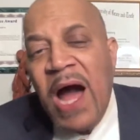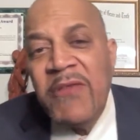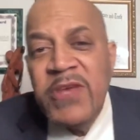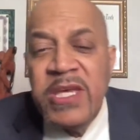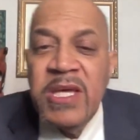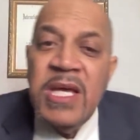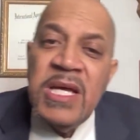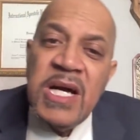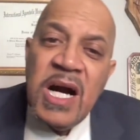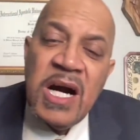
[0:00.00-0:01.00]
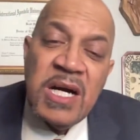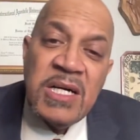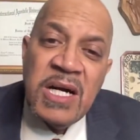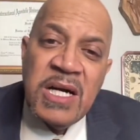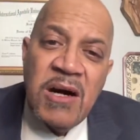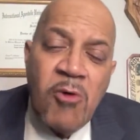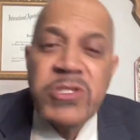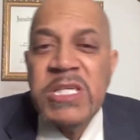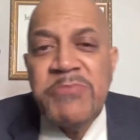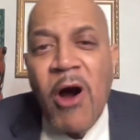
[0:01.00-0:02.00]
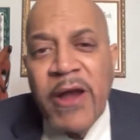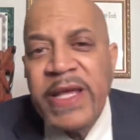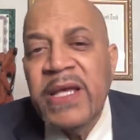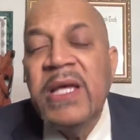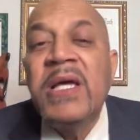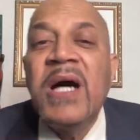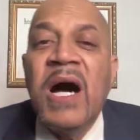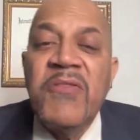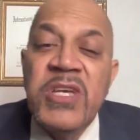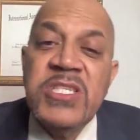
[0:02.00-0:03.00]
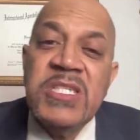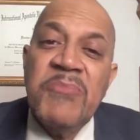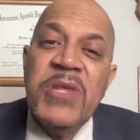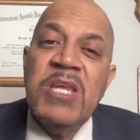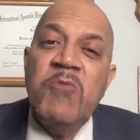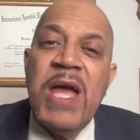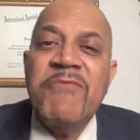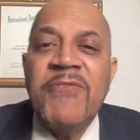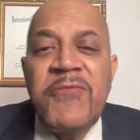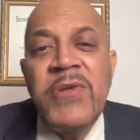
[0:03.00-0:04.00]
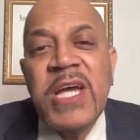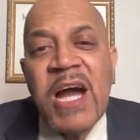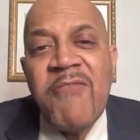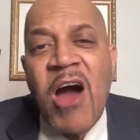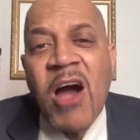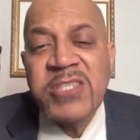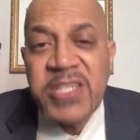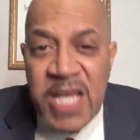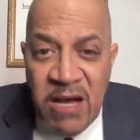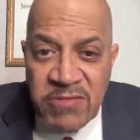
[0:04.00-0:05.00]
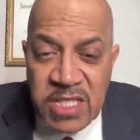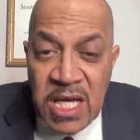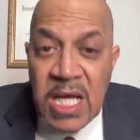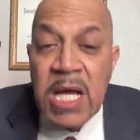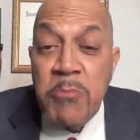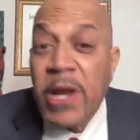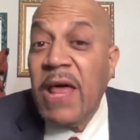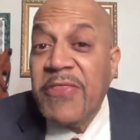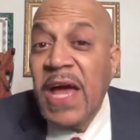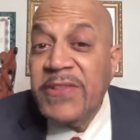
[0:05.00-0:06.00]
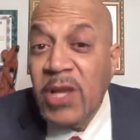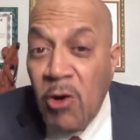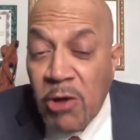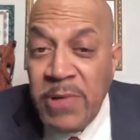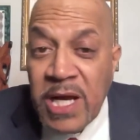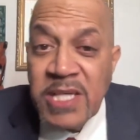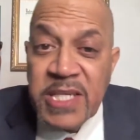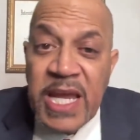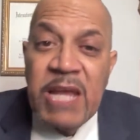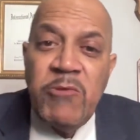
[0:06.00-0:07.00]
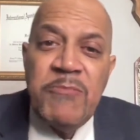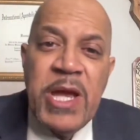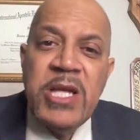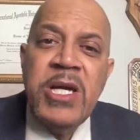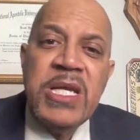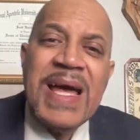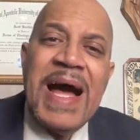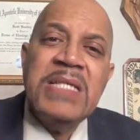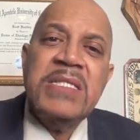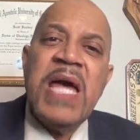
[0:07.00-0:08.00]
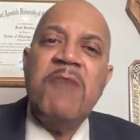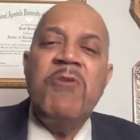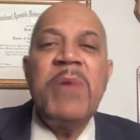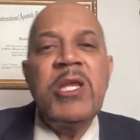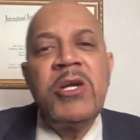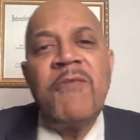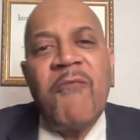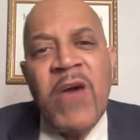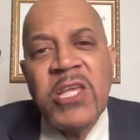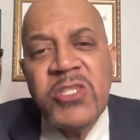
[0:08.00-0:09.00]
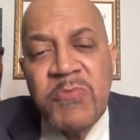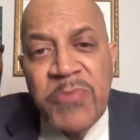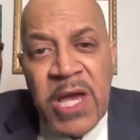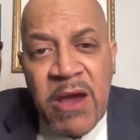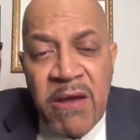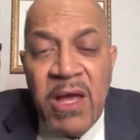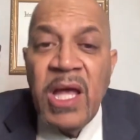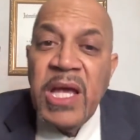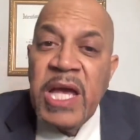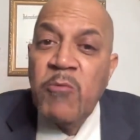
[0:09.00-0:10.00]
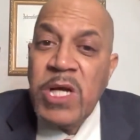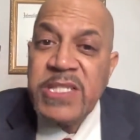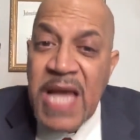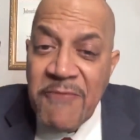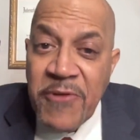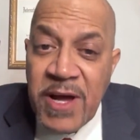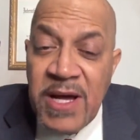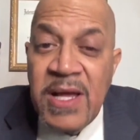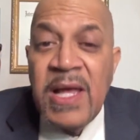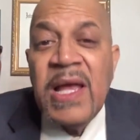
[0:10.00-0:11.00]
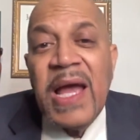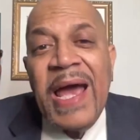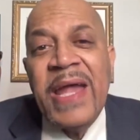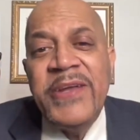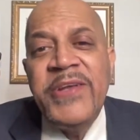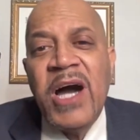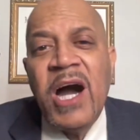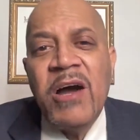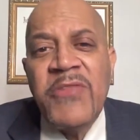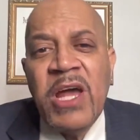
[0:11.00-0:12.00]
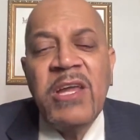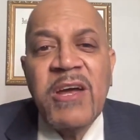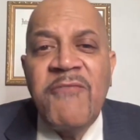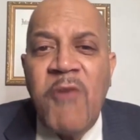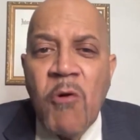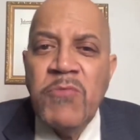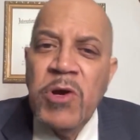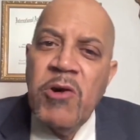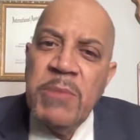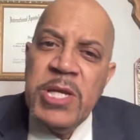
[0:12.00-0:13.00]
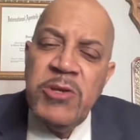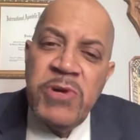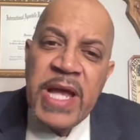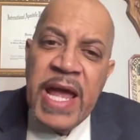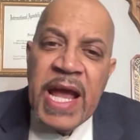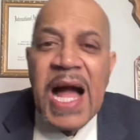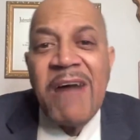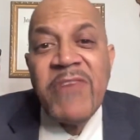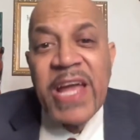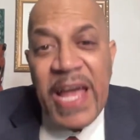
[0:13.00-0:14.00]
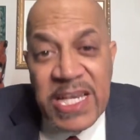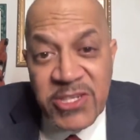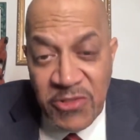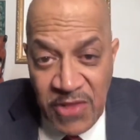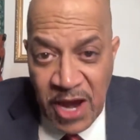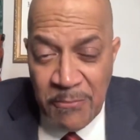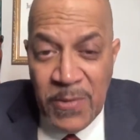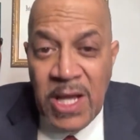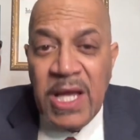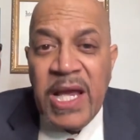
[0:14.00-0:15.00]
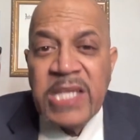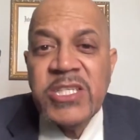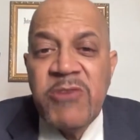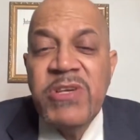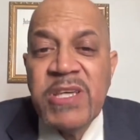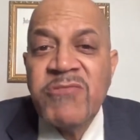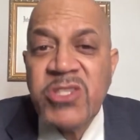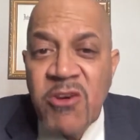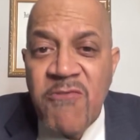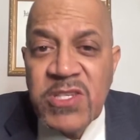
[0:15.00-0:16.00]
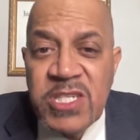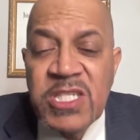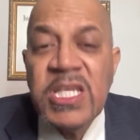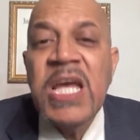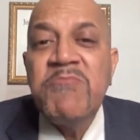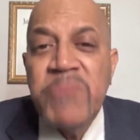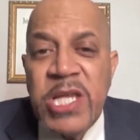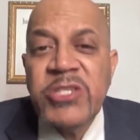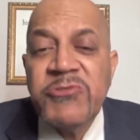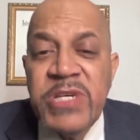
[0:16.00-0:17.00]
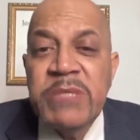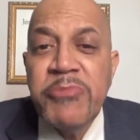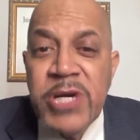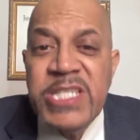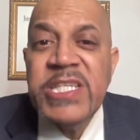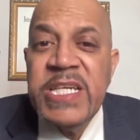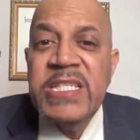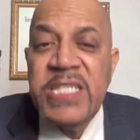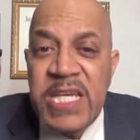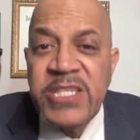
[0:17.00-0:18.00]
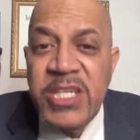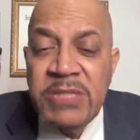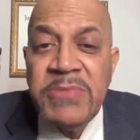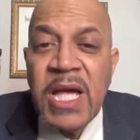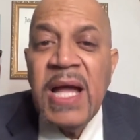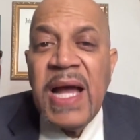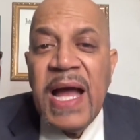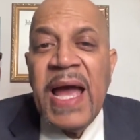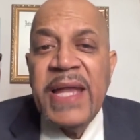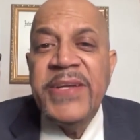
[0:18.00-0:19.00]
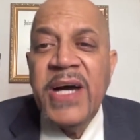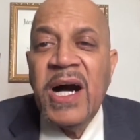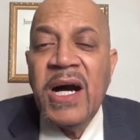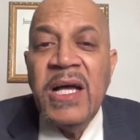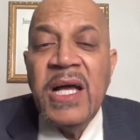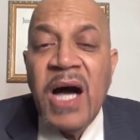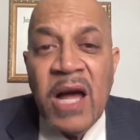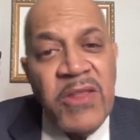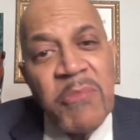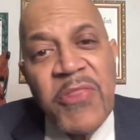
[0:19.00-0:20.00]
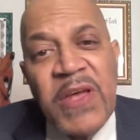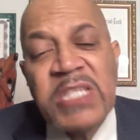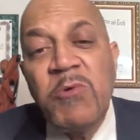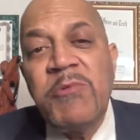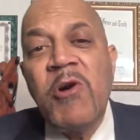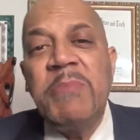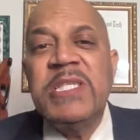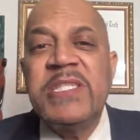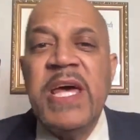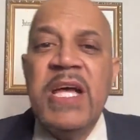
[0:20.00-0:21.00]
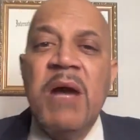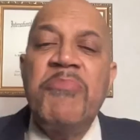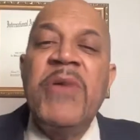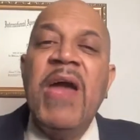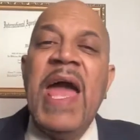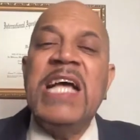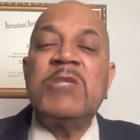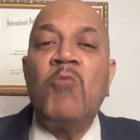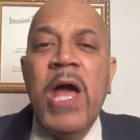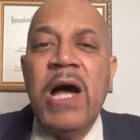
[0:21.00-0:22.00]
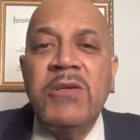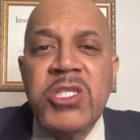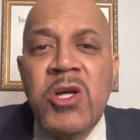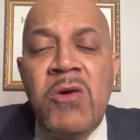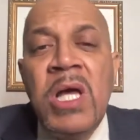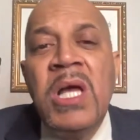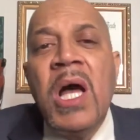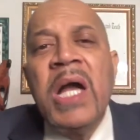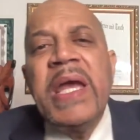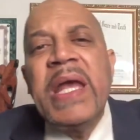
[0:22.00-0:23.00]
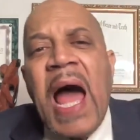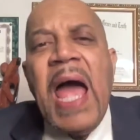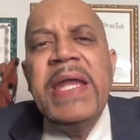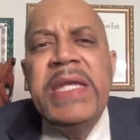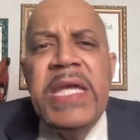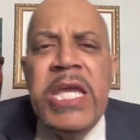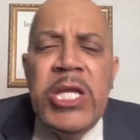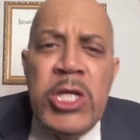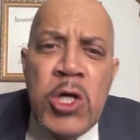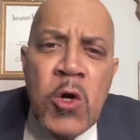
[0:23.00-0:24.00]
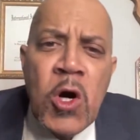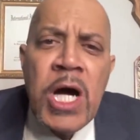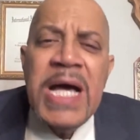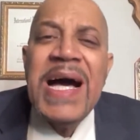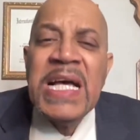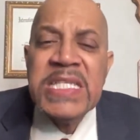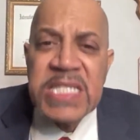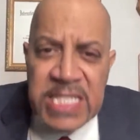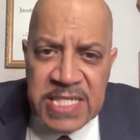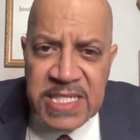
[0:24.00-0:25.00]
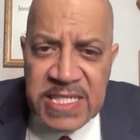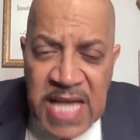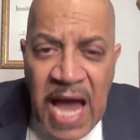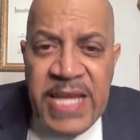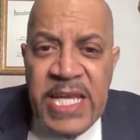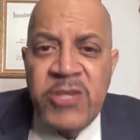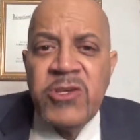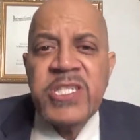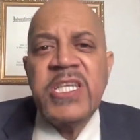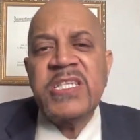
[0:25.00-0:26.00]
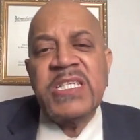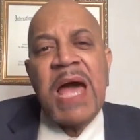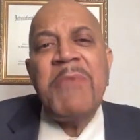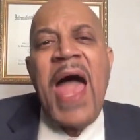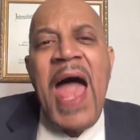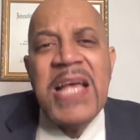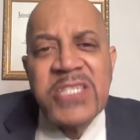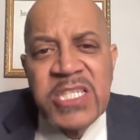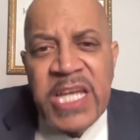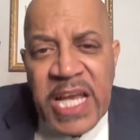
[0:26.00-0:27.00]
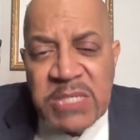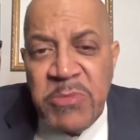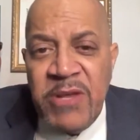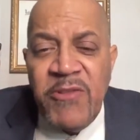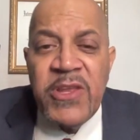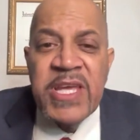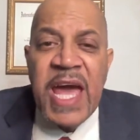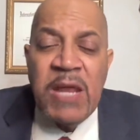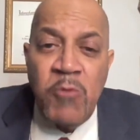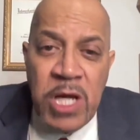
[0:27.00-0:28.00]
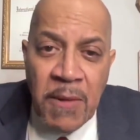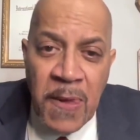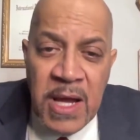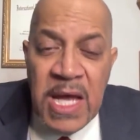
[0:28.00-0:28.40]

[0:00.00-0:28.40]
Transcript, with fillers: by the uh, uh, hosting party. Uh, this is something that we have to fully cover ourselves. But I thank the Lord because, again, we made good contact, we made good fellowship there in West Africa, and uh, they're looking forward. We're going to be doing a convocation there, a series of services, ministering, preaching, teaching, and uh, a number of things that we're going to be setting up there as well. So again, I need your assistance. I need your assistance. I'm asking as many of you that can and will.